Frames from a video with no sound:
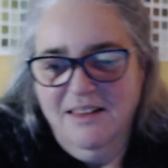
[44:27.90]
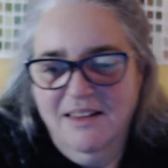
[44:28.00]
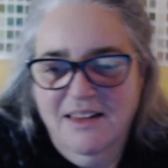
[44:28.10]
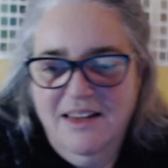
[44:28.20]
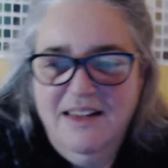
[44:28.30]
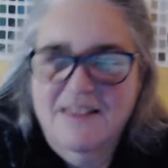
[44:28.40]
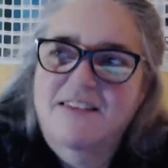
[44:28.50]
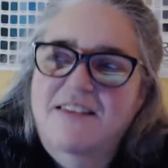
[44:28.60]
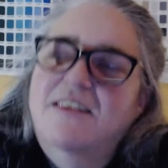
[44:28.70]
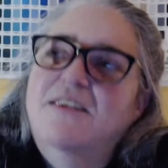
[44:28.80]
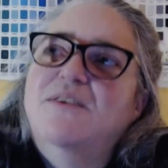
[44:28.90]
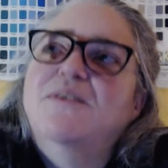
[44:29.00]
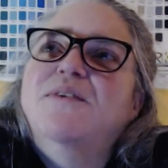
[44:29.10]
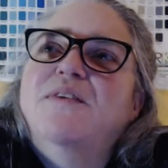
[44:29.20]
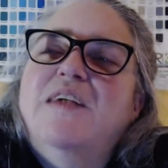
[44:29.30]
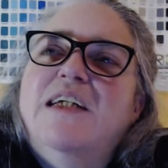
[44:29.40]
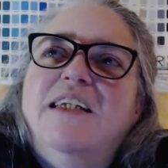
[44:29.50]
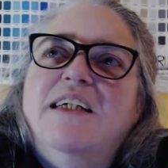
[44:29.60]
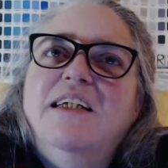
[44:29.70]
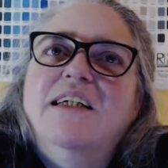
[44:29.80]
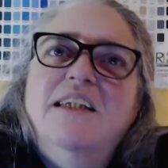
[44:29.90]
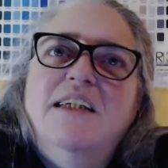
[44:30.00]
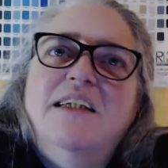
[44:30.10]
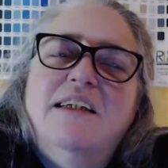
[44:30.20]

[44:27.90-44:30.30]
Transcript: Yes, so we did